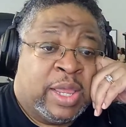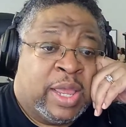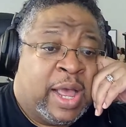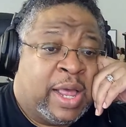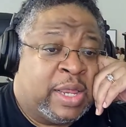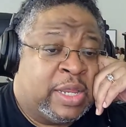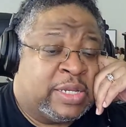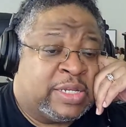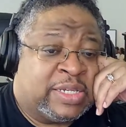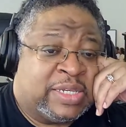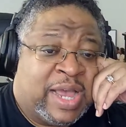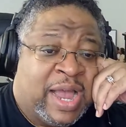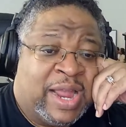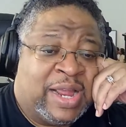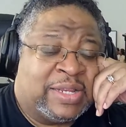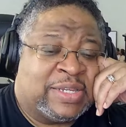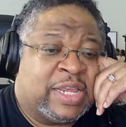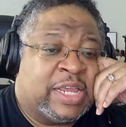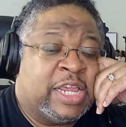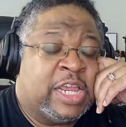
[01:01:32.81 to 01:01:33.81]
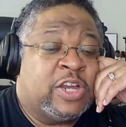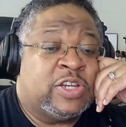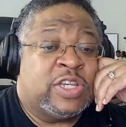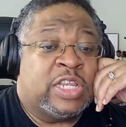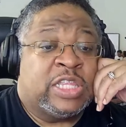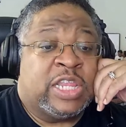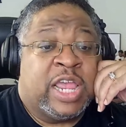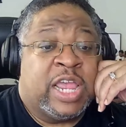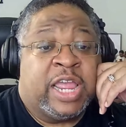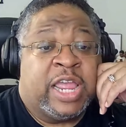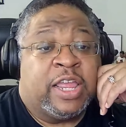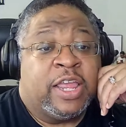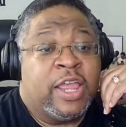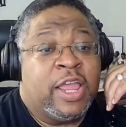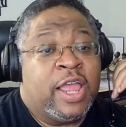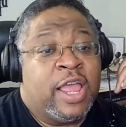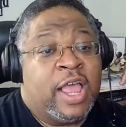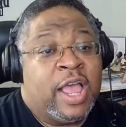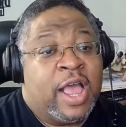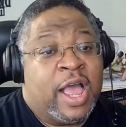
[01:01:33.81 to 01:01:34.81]
Uh, it's science. Here's the thing
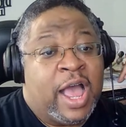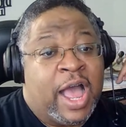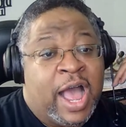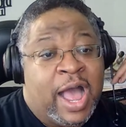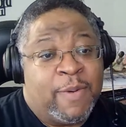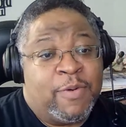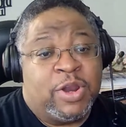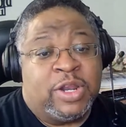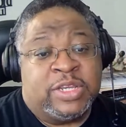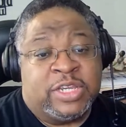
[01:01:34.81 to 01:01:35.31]
I want